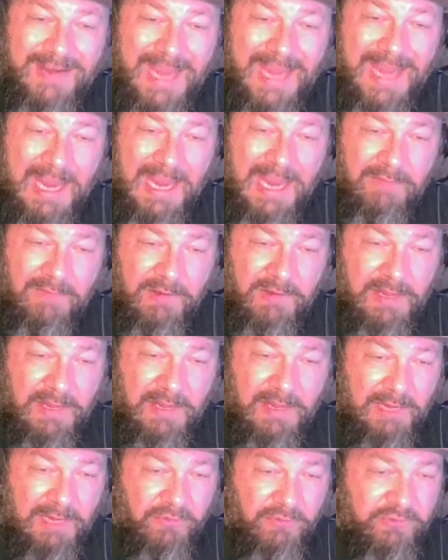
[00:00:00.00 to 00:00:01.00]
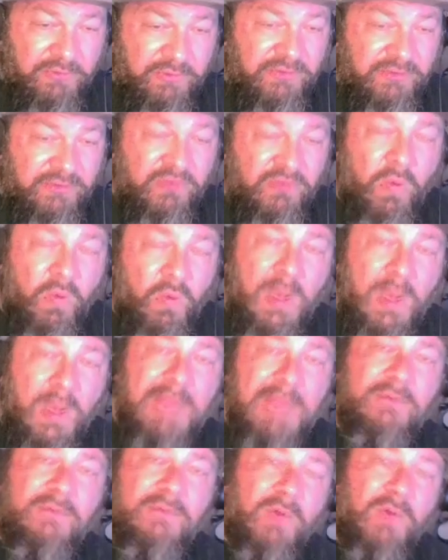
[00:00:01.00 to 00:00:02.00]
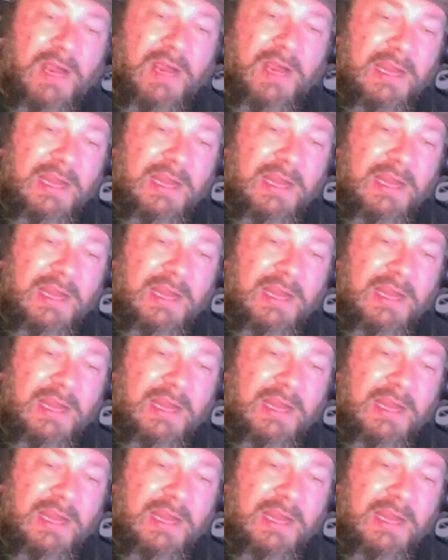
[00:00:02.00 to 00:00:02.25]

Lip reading: everything. There's just such a wide variety